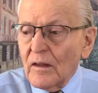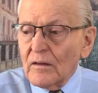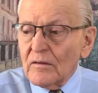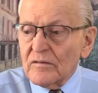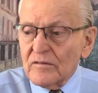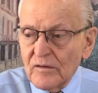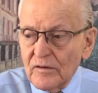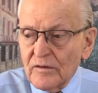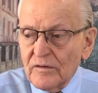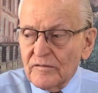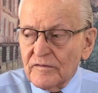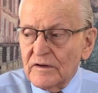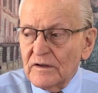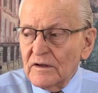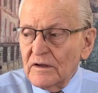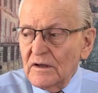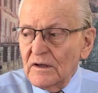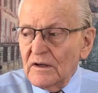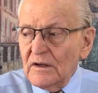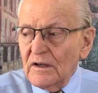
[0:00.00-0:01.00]
served
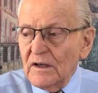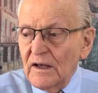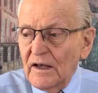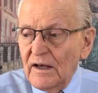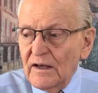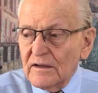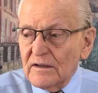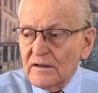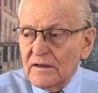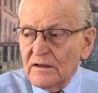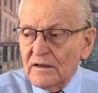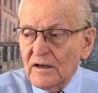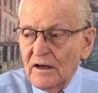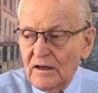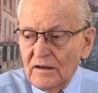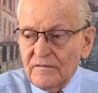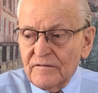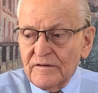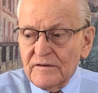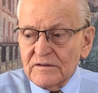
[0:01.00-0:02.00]
at the
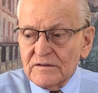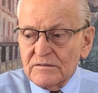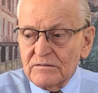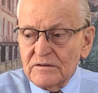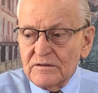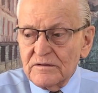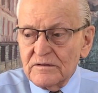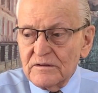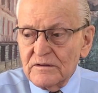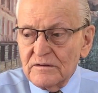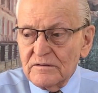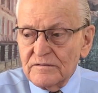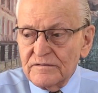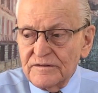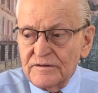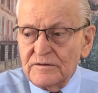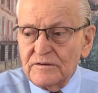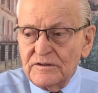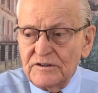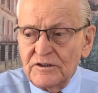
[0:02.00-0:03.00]
conference with the
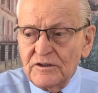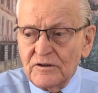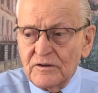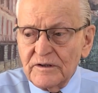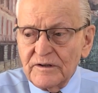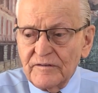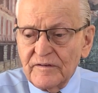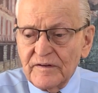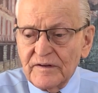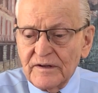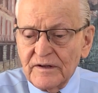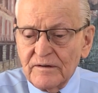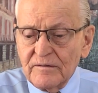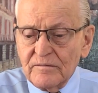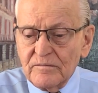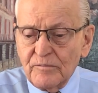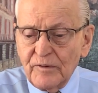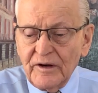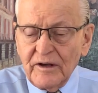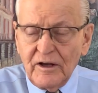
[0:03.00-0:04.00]
food, you know, everything,
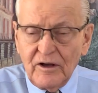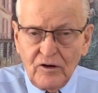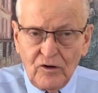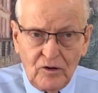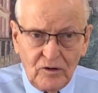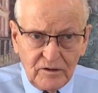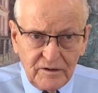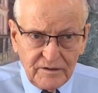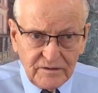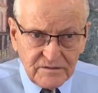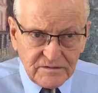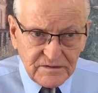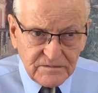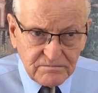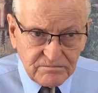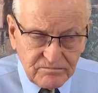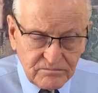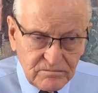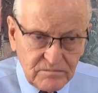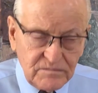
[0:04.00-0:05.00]
bringing all of
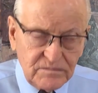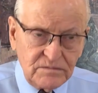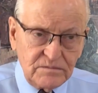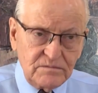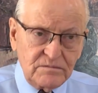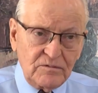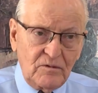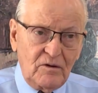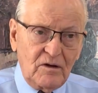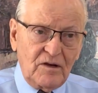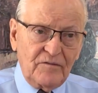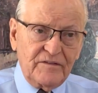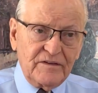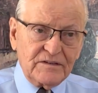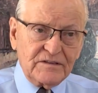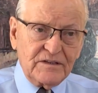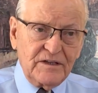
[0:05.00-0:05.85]
us